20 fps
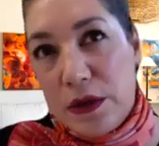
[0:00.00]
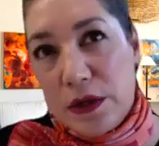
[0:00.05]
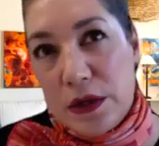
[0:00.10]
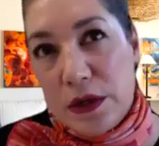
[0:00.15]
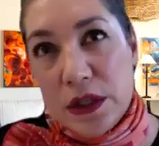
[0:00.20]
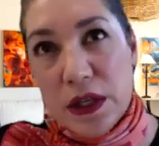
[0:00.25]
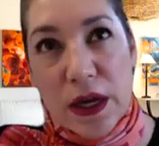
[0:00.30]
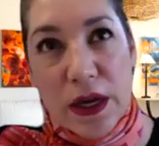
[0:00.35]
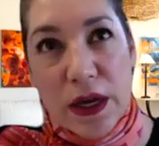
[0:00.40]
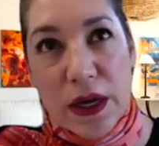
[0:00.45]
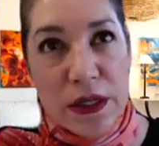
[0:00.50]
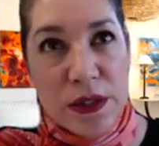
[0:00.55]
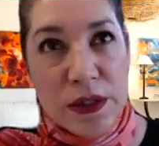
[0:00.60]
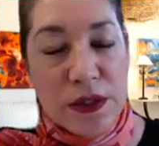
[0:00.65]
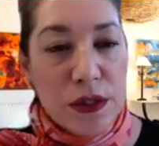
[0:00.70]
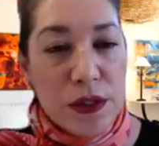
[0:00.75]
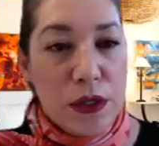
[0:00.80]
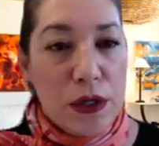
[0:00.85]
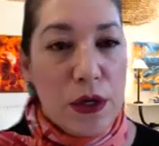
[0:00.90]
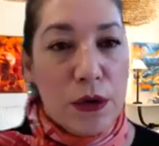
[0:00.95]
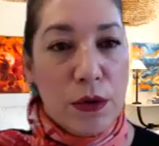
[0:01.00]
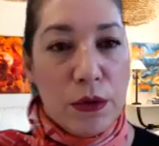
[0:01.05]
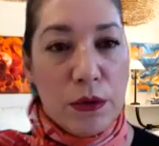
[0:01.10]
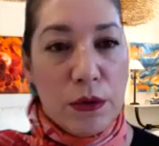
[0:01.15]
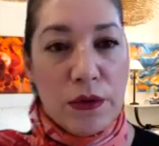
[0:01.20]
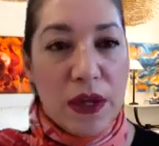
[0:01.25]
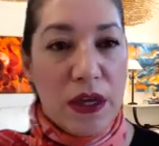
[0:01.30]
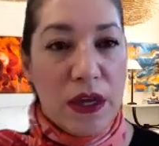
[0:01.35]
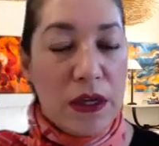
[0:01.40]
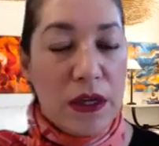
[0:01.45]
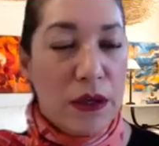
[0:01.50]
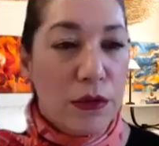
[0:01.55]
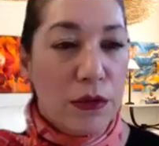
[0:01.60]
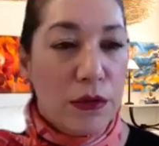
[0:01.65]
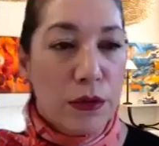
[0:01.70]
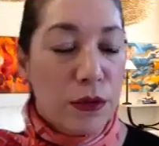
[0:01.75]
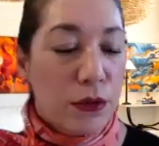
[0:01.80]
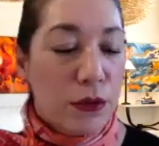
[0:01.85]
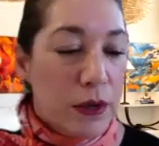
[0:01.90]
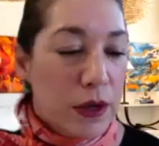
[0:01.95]
clients, they
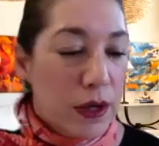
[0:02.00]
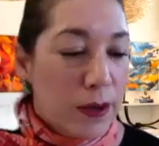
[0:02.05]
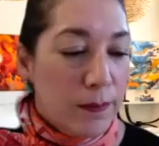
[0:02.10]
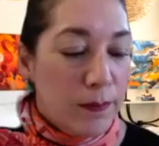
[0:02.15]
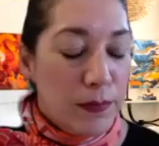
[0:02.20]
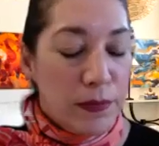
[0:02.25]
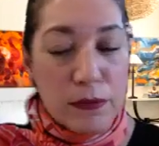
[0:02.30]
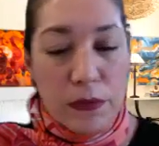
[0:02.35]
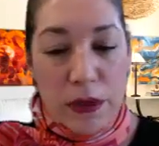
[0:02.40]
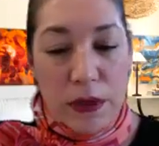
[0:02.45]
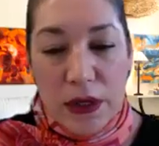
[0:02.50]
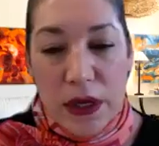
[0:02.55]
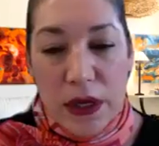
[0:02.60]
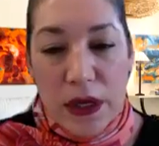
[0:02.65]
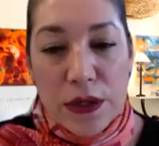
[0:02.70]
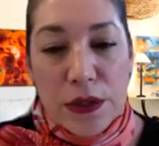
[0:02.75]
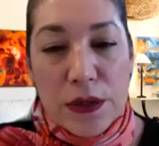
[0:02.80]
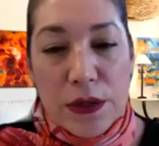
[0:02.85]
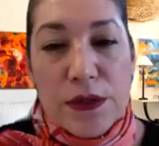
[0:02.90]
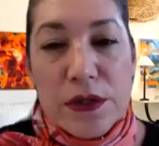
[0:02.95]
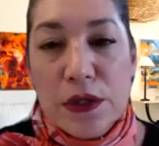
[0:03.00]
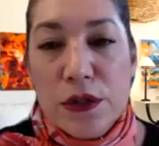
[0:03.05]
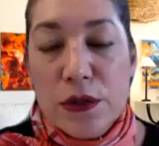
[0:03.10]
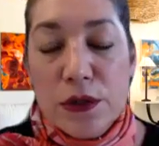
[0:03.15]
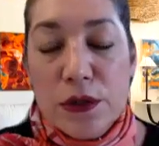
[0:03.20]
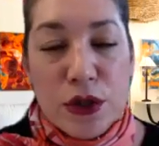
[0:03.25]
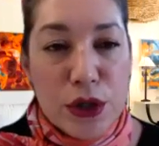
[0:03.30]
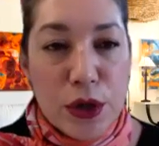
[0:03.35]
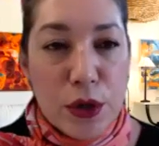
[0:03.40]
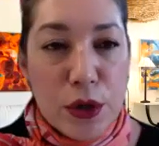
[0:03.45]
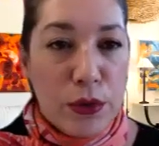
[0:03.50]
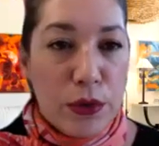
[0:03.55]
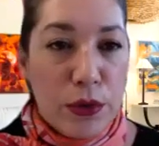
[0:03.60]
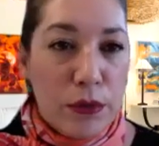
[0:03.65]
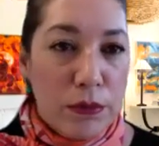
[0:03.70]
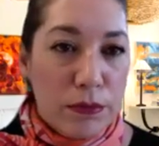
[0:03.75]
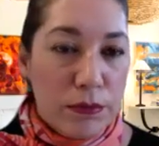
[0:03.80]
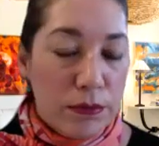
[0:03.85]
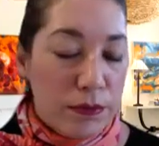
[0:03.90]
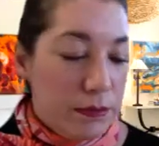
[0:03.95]
either, again, using
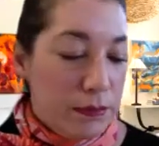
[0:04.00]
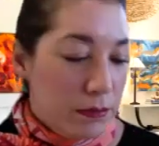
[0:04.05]
showroom,